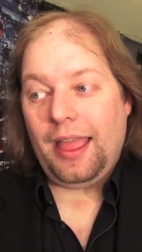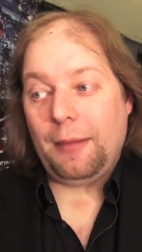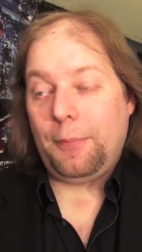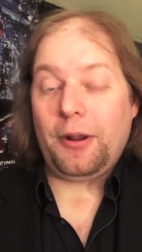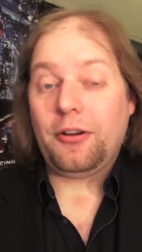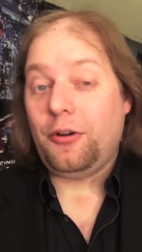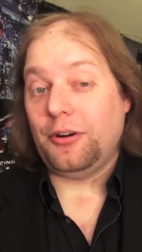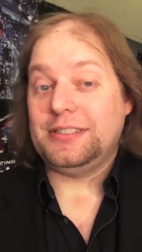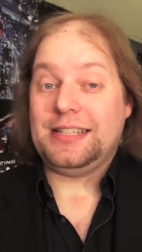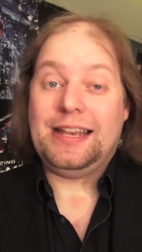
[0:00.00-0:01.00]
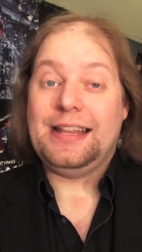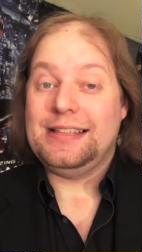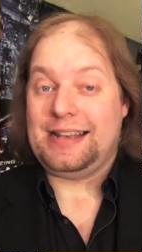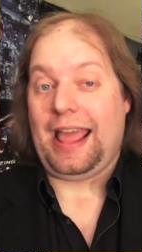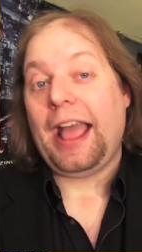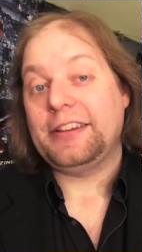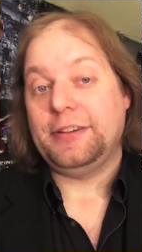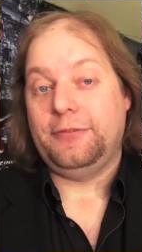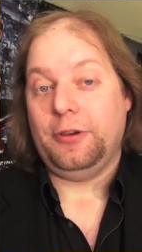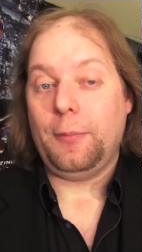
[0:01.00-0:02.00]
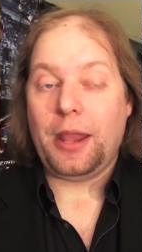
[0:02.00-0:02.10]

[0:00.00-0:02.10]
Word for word: But of course, it is an action film,